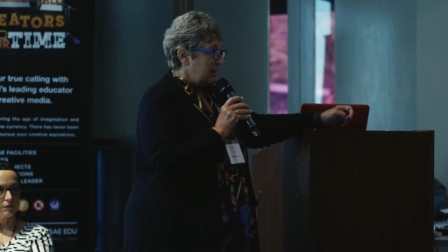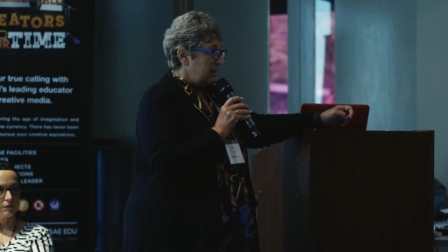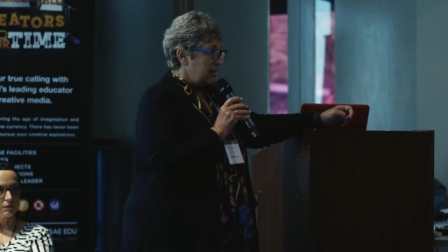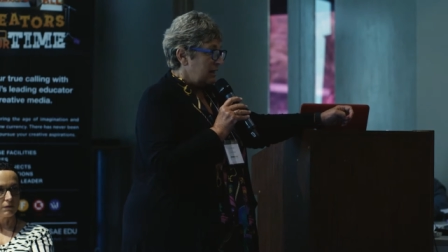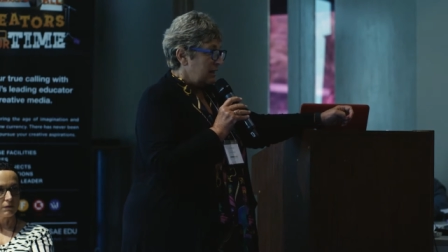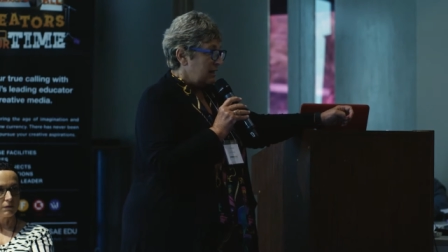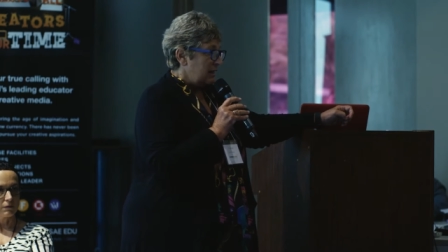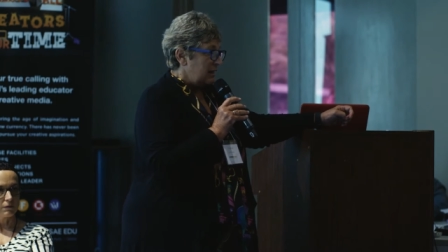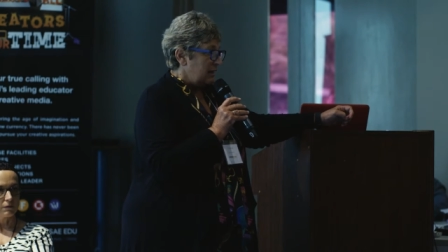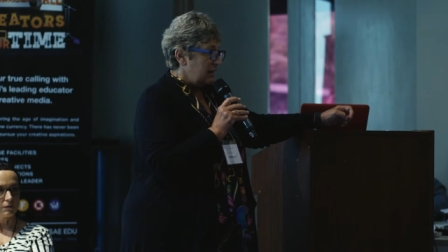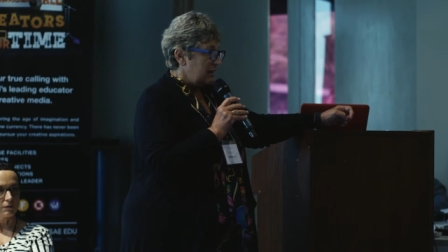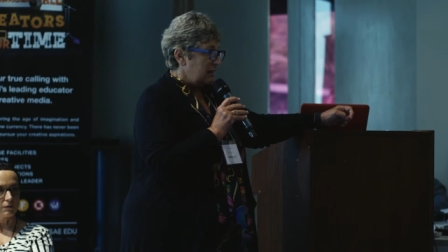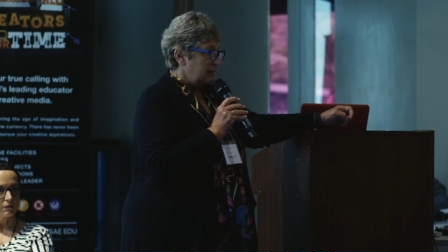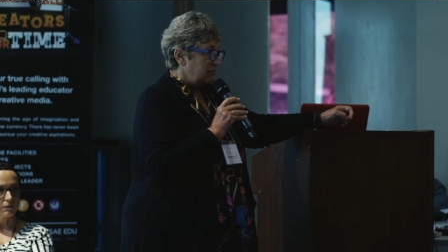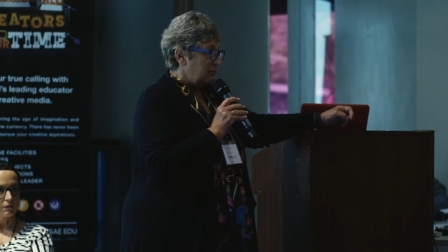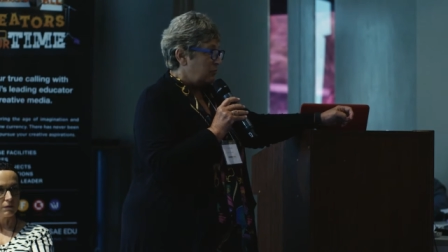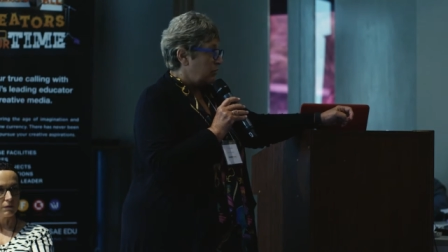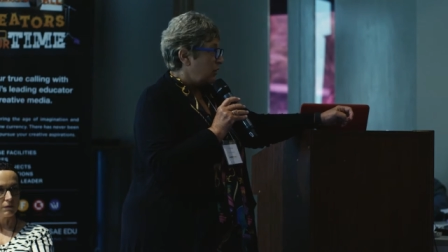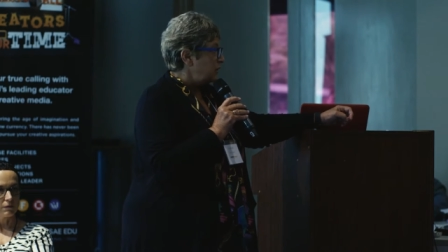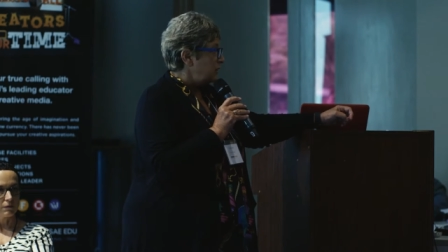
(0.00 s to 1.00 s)
uh,
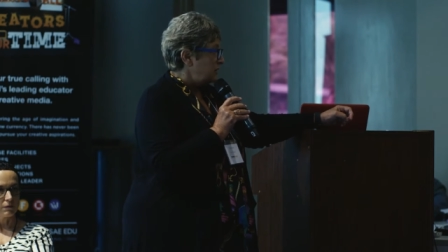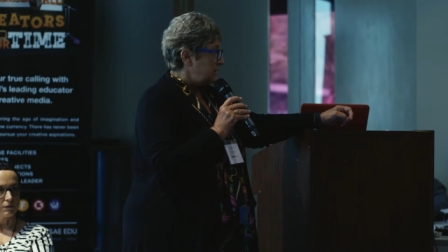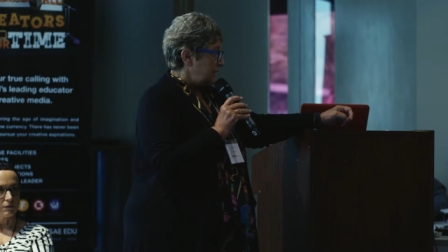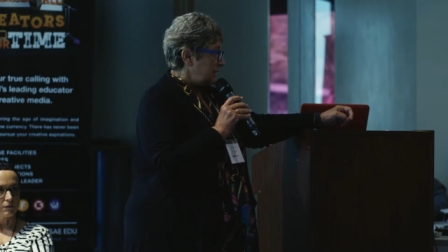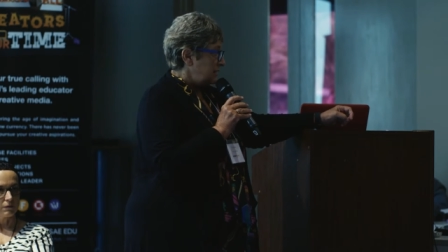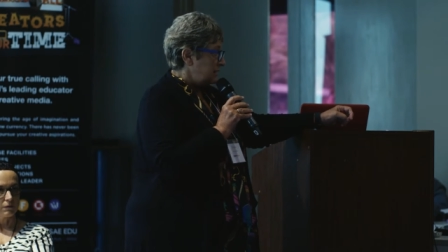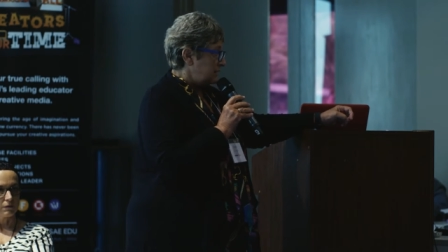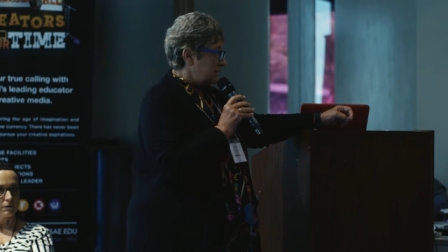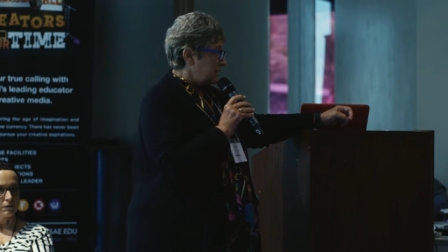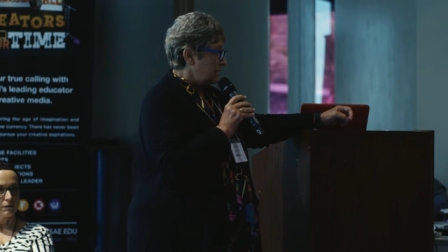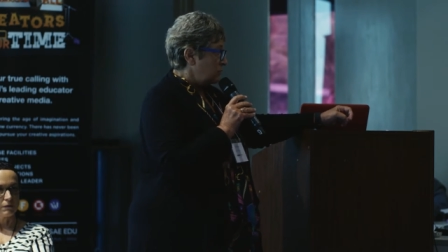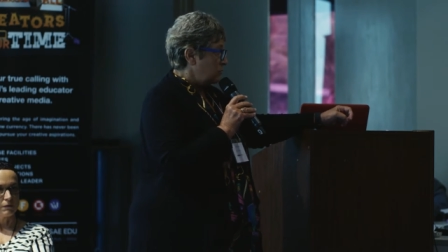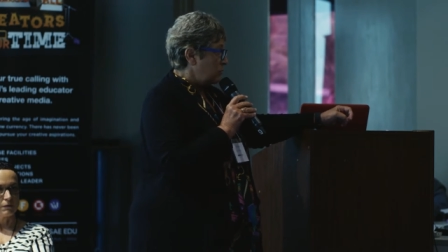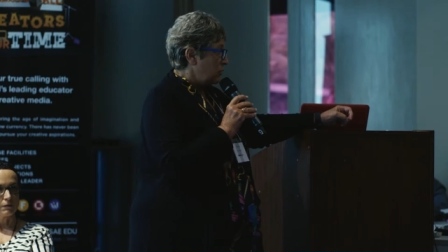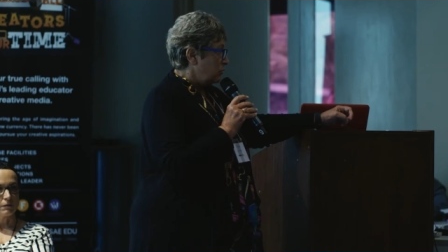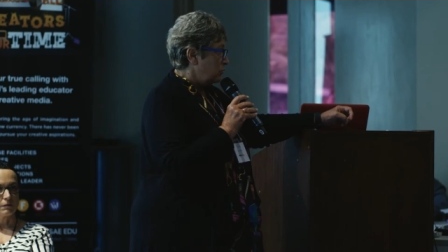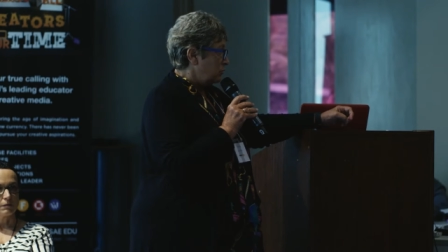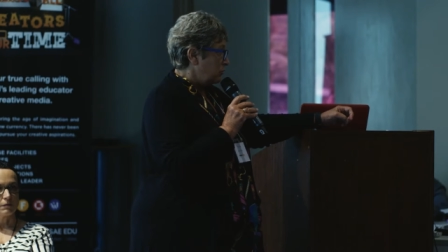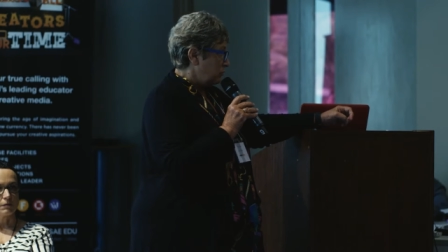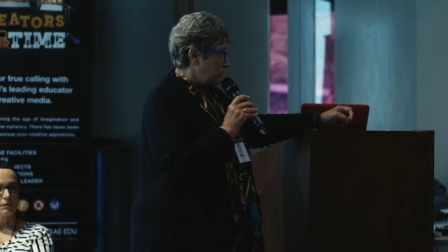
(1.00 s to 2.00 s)
process than what